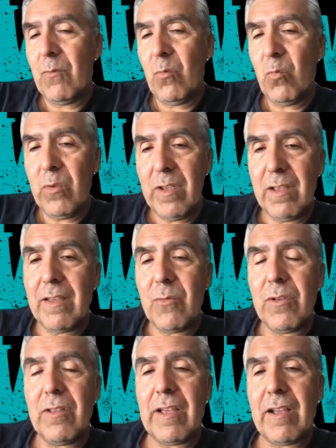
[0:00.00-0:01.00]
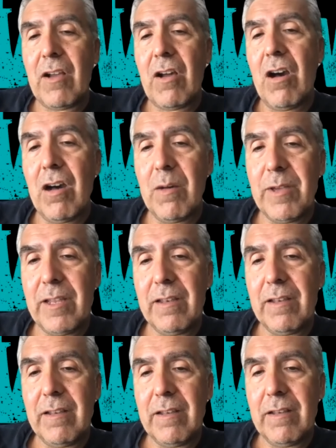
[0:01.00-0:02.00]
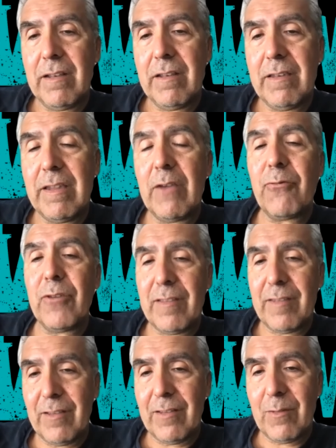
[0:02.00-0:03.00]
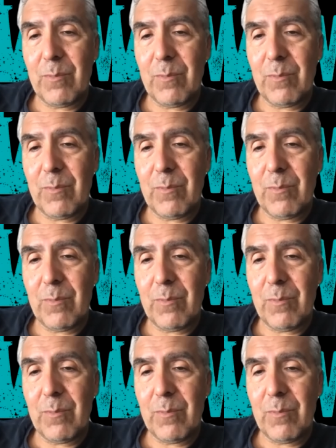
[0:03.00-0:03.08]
really, really common differences